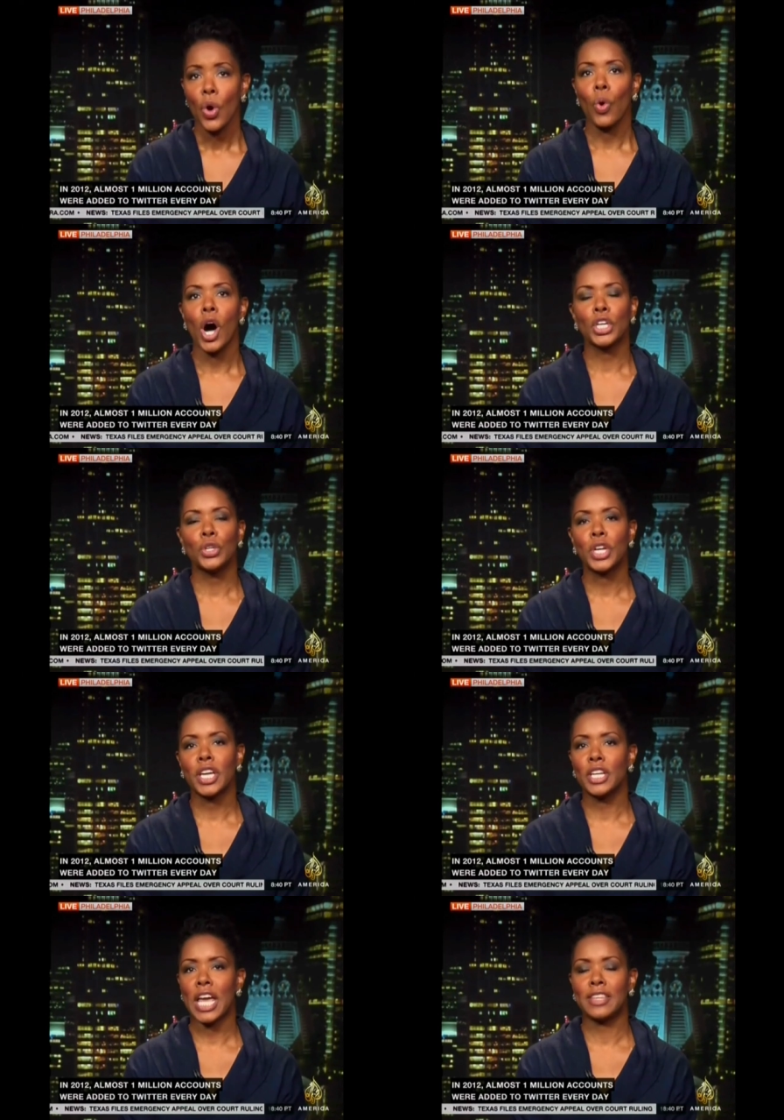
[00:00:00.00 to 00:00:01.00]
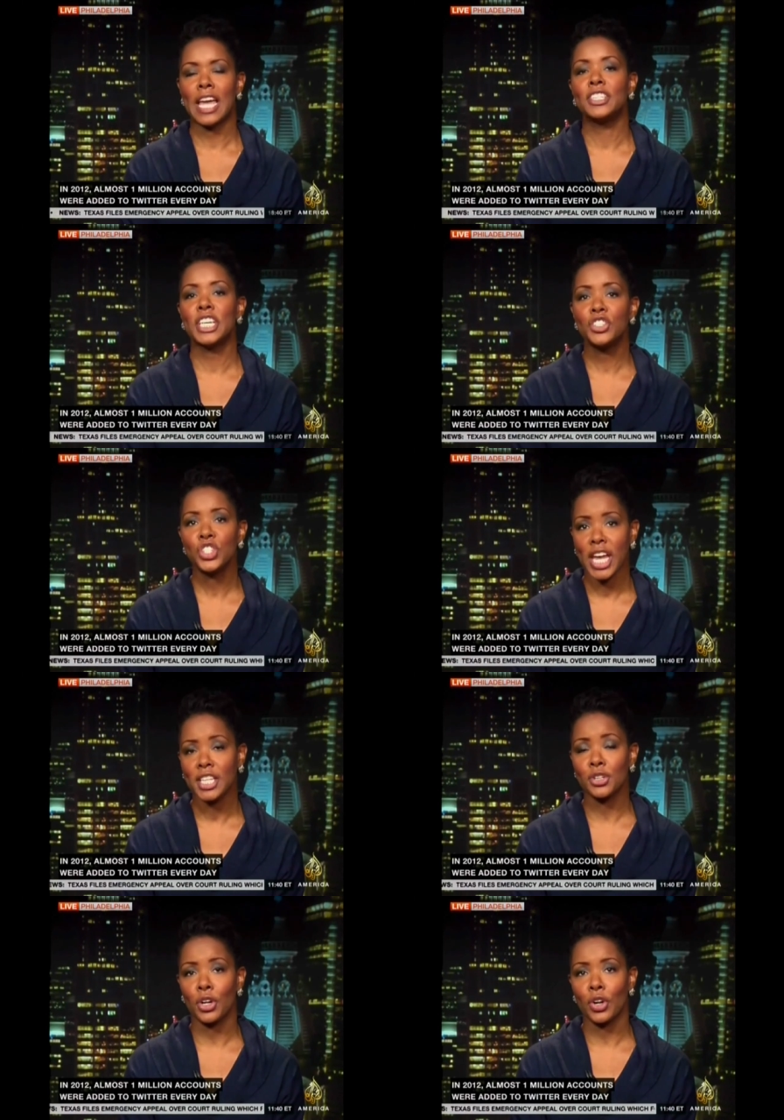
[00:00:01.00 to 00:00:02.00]
Well, you can. They did
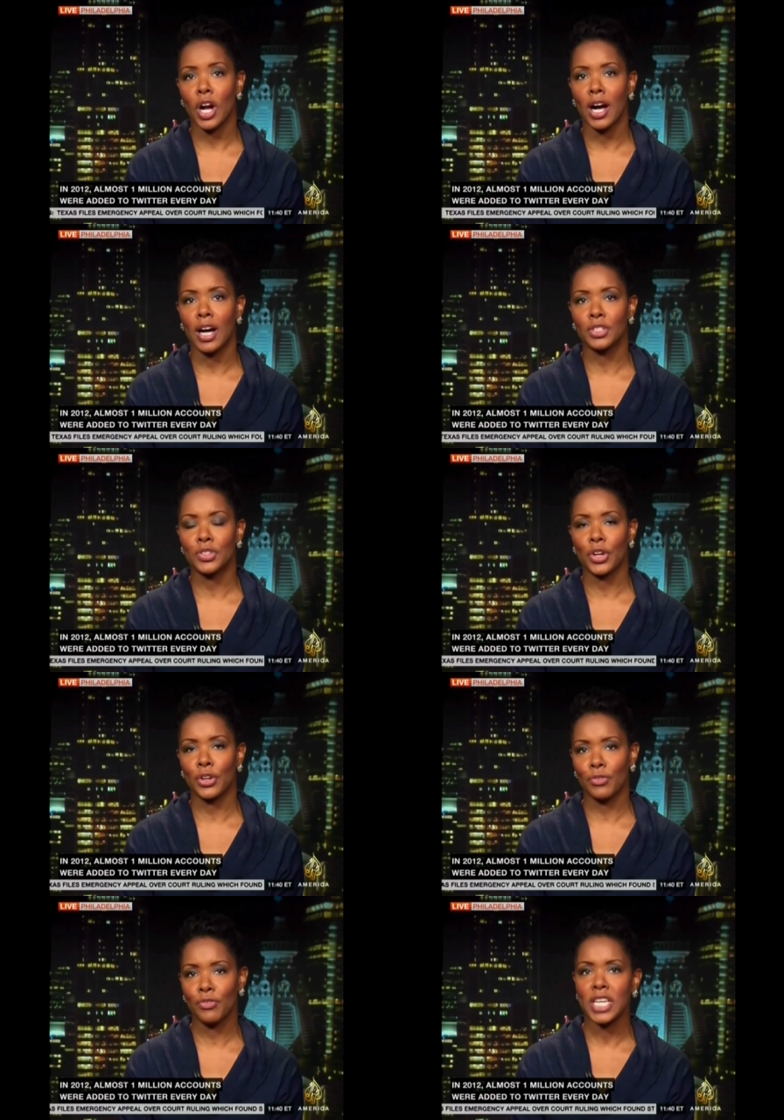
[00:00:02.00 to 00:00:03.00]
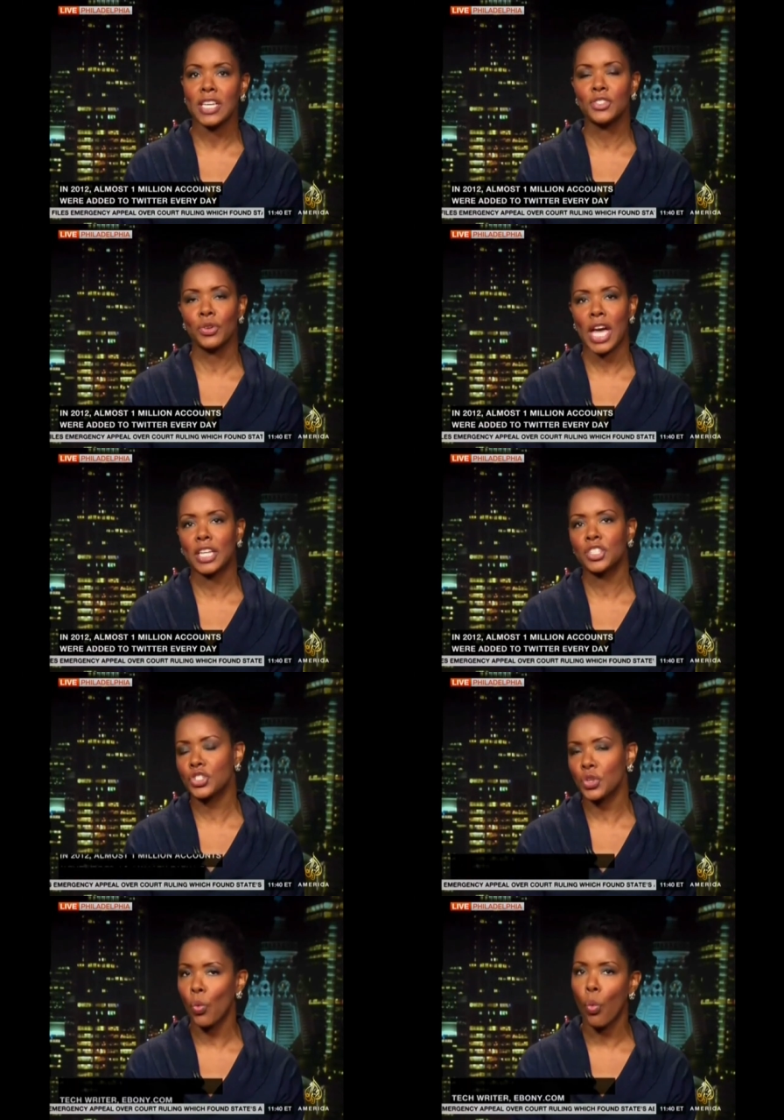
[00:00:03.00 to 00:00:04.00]
change their uh, their feed so that it's
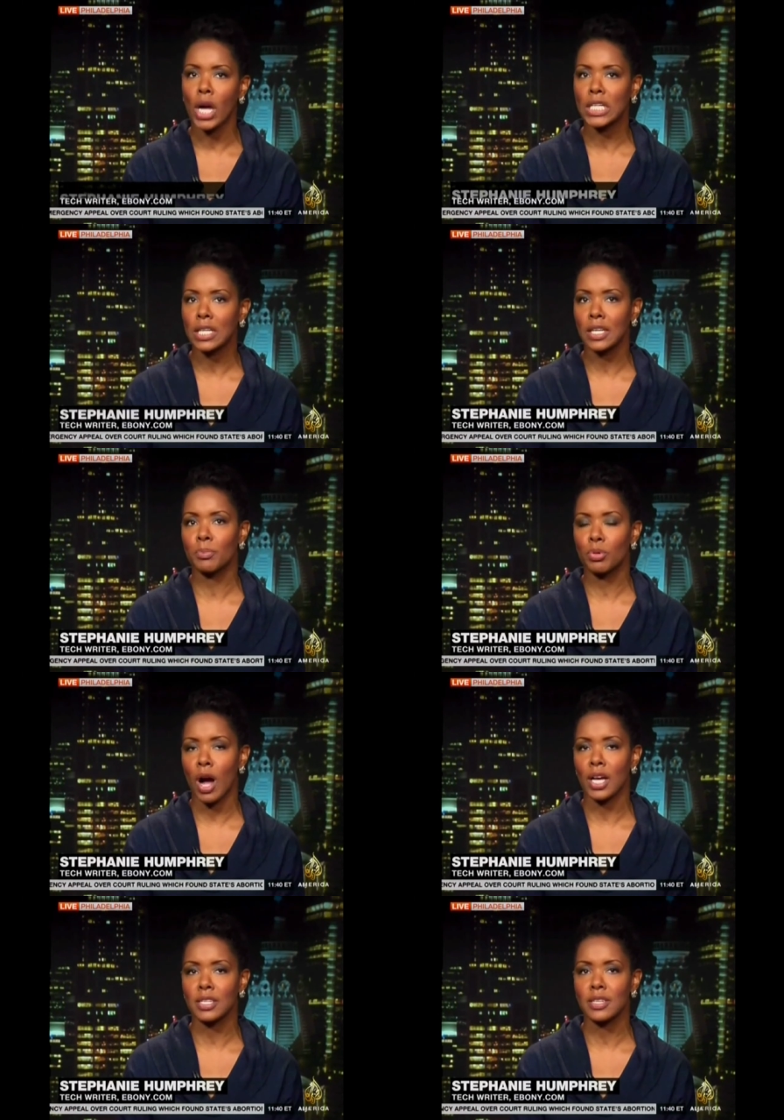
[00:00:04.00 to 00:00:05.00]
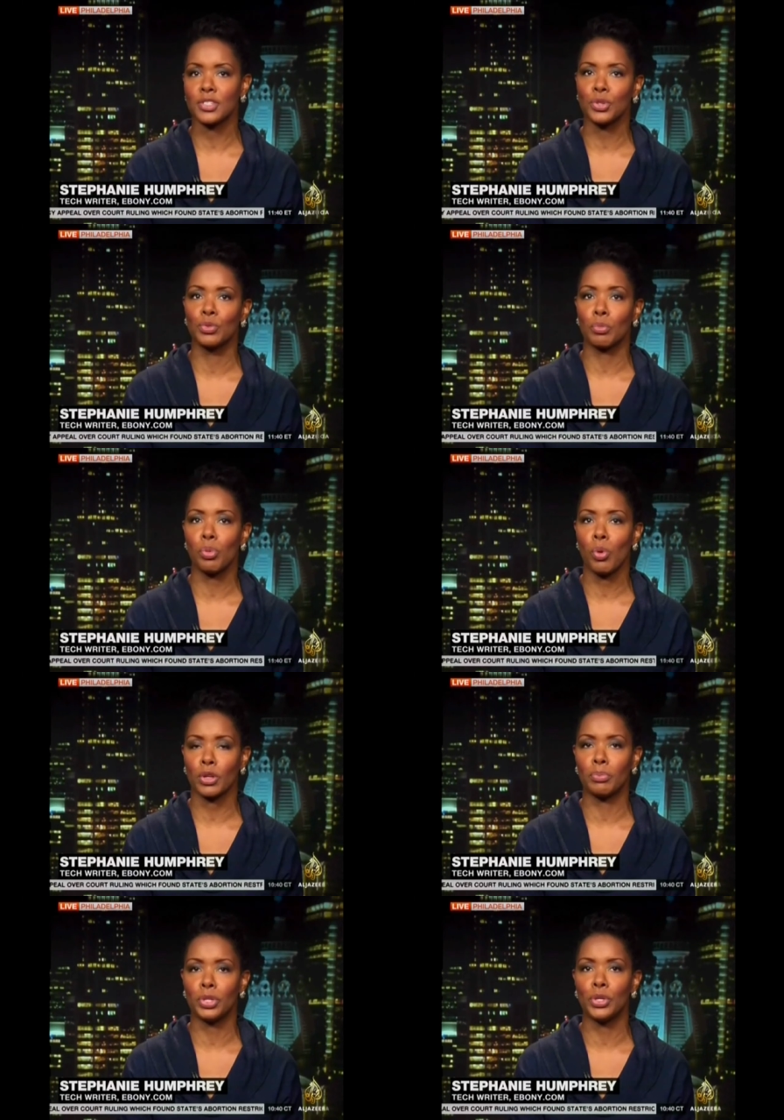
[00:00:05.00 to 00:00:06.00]
just a one-click process to
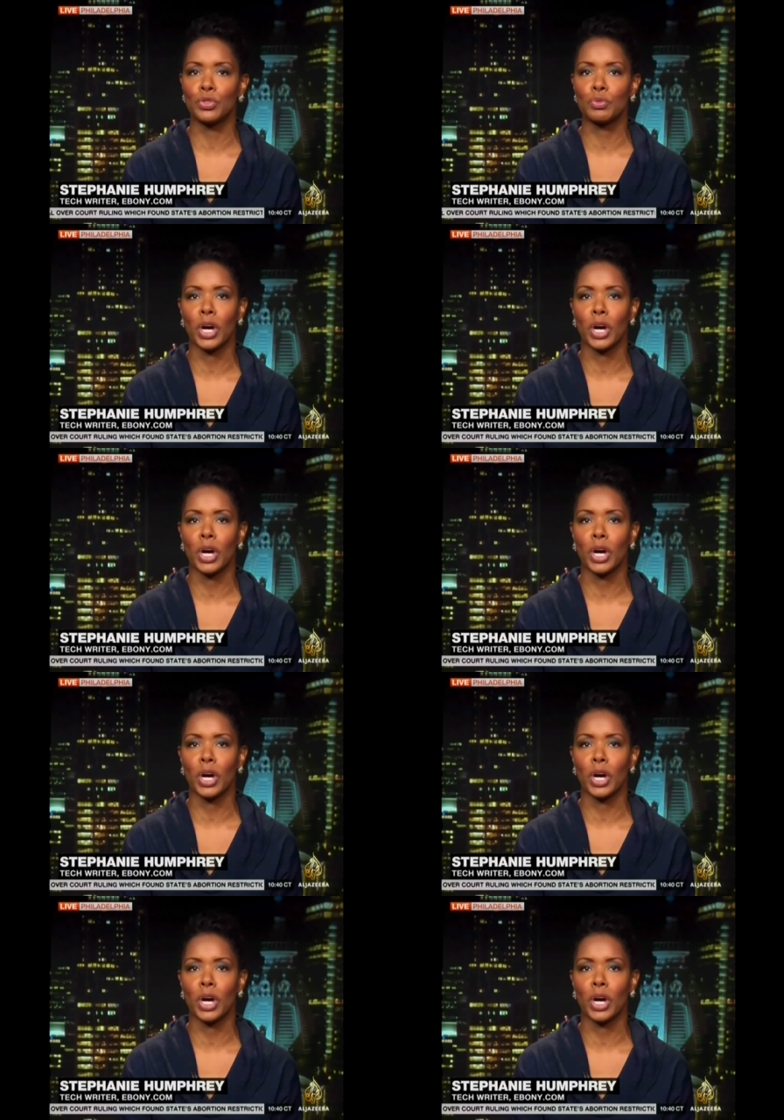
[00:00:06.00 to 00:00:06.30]
report abuse.